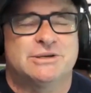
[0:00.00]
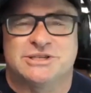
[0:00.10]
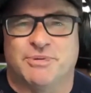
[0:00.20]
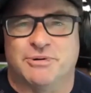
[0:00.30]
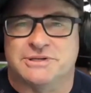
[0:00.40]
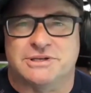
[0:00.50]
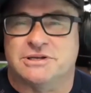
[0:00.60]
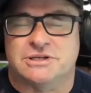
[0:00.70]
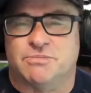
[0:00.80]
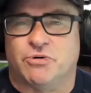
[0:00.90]
It spoils the
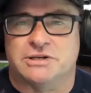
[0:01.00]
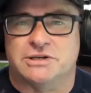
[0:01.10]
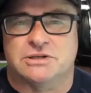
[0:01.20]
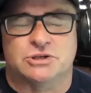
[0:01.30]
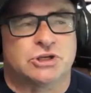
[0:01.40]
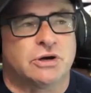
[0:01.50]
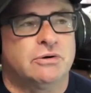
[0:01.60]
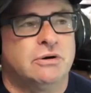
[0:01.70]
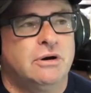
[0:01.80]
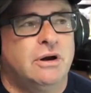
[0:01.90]
surprise of the show.